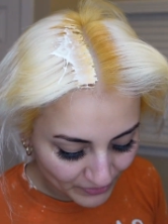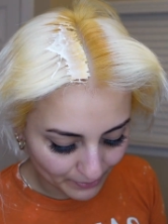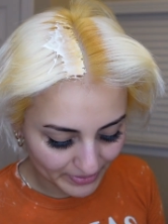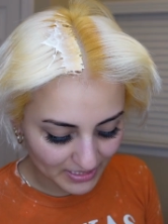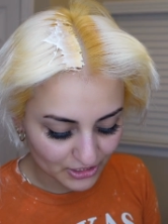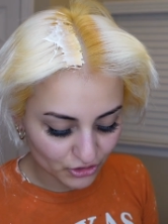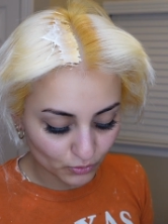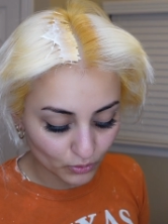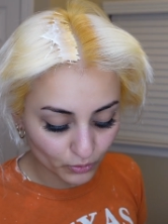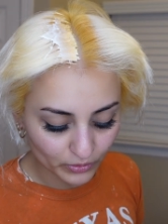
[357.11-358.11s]
because you
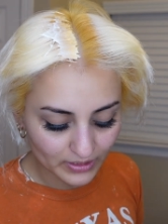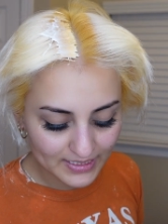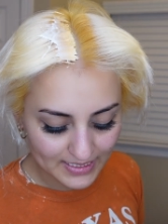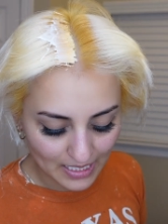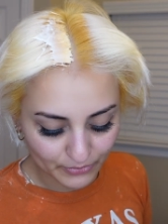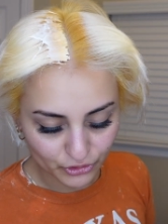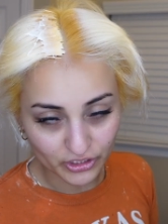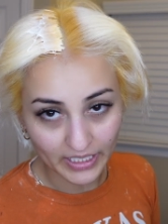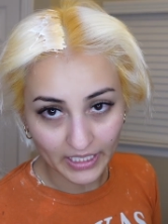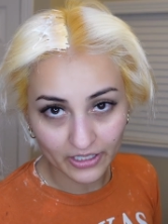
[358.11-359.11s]
will really damage your
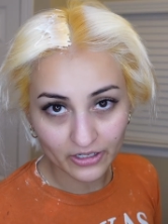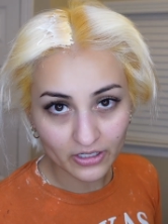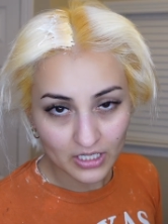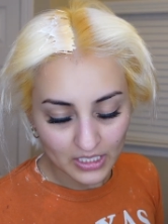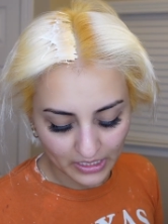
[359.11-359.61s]
hair